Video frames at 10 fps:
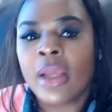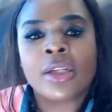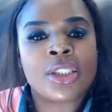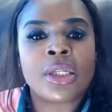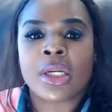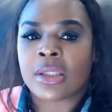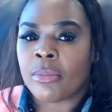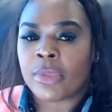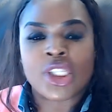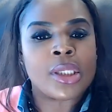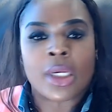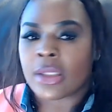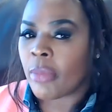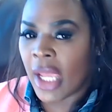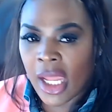She doesn't she doesn't
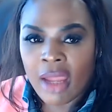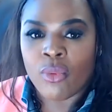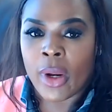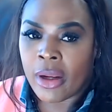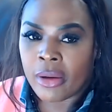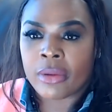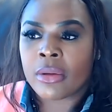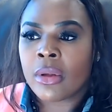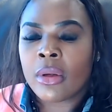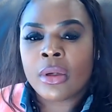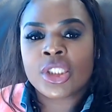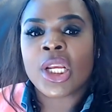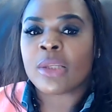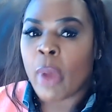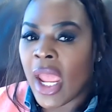behave well. She
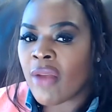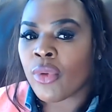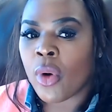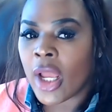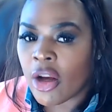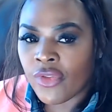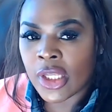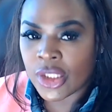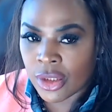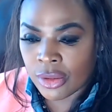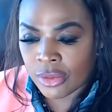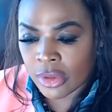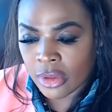has behavioral health issues.